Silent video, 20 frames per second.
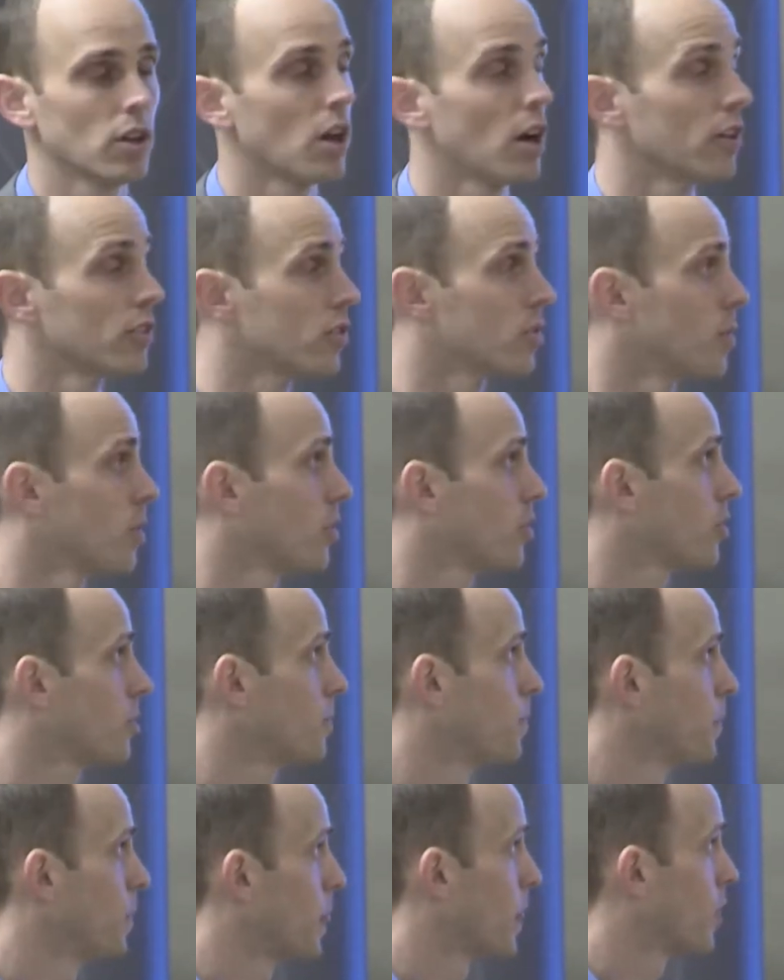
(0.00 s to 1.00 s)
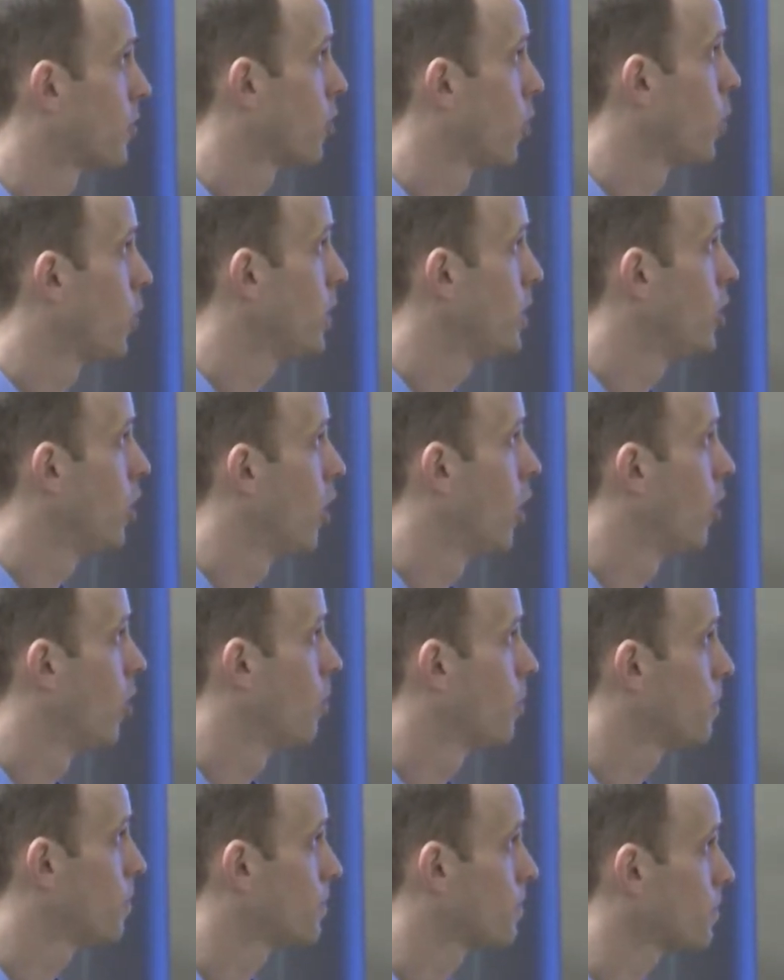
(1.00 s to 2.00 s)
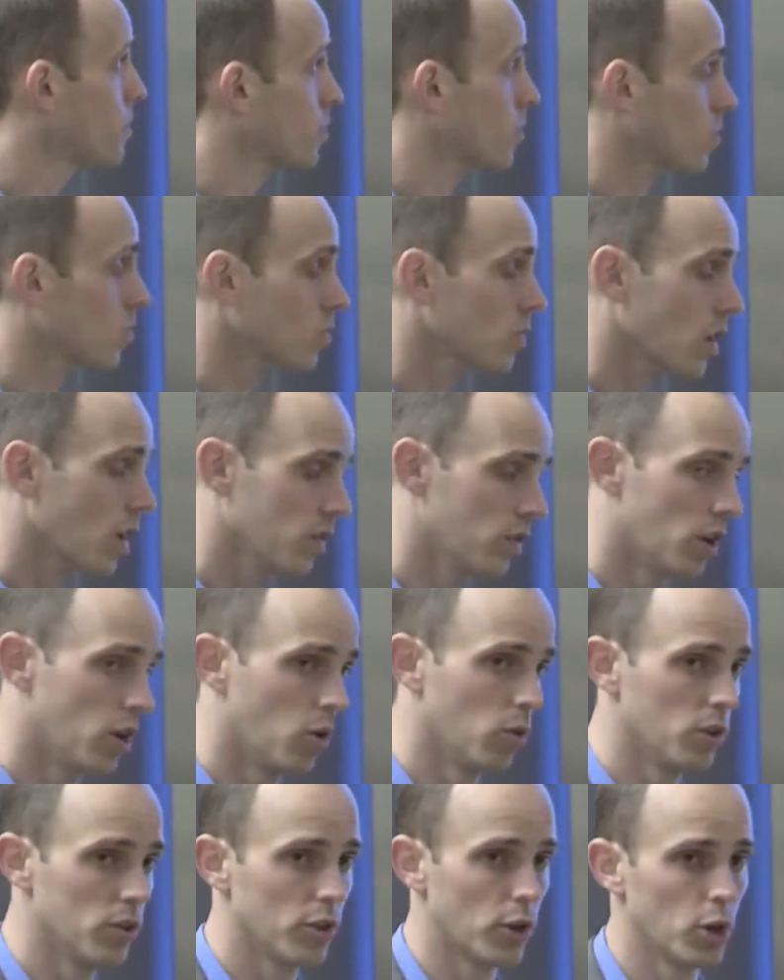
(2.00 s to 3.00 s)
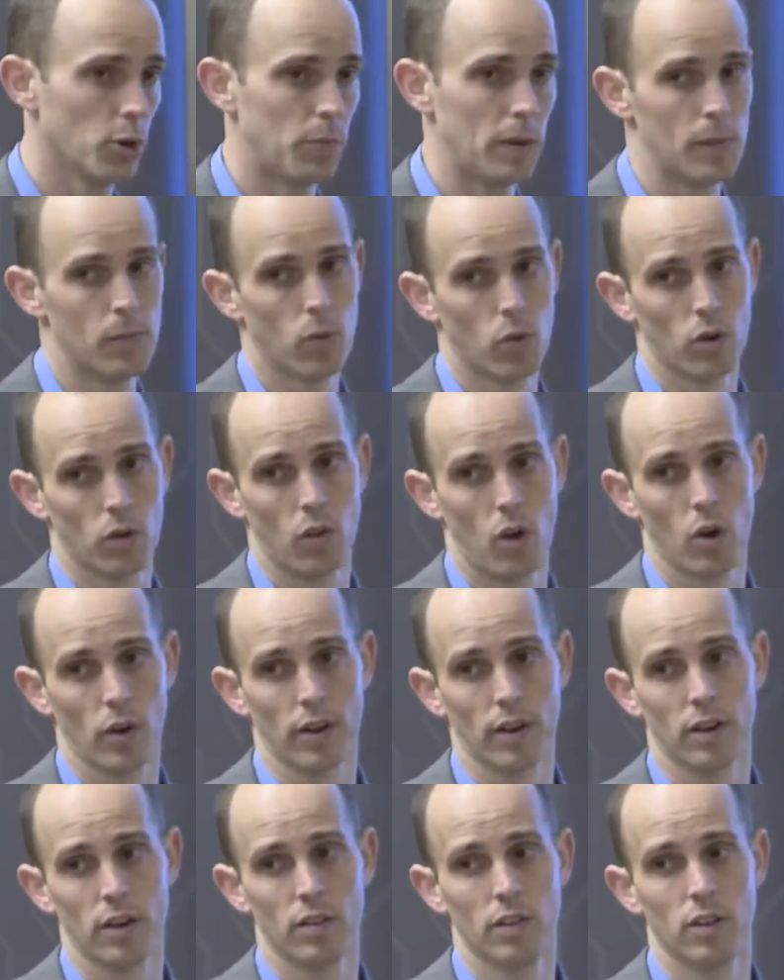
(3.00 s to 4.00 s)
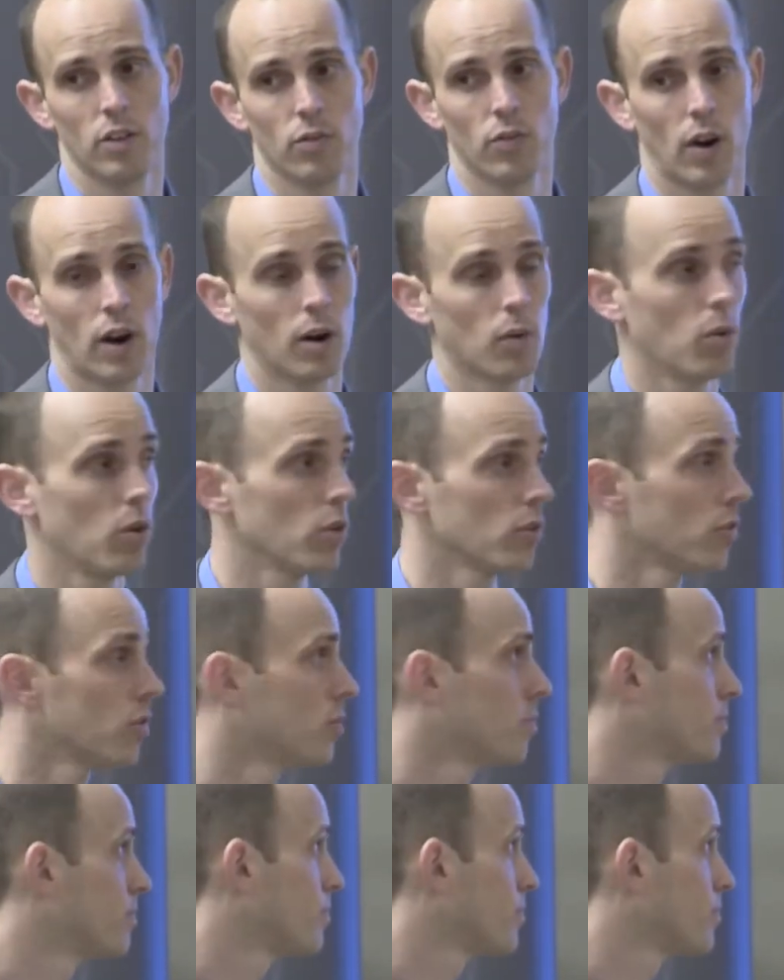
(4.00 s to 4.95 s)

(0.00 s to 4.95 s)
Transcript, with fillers: to customers so we know that only the good people are logging into these firewalls.